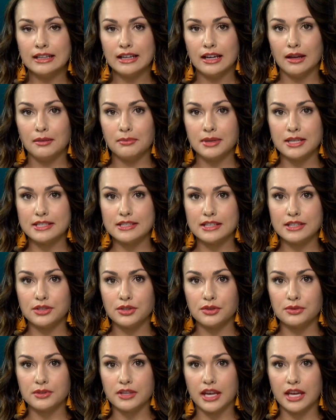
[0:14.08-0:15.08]

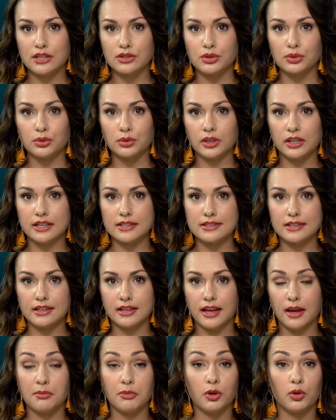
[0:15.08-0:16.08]
NBC2's Gage Goulding is in
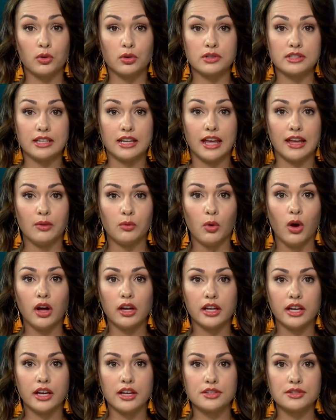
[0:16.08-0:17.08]
Cape Coral tonight
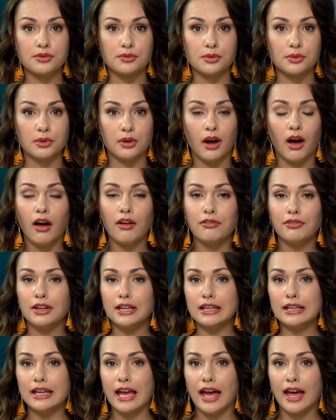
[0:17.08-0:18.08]
walking us through
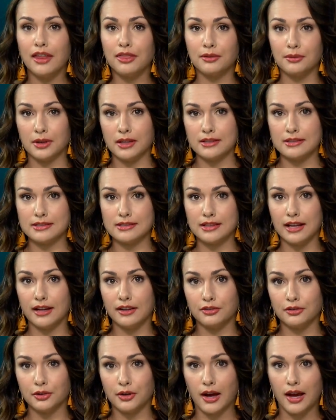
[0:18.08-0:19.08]
coughing Catherine's night
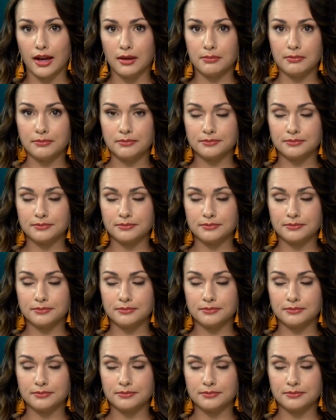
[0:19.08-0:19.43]
of crime.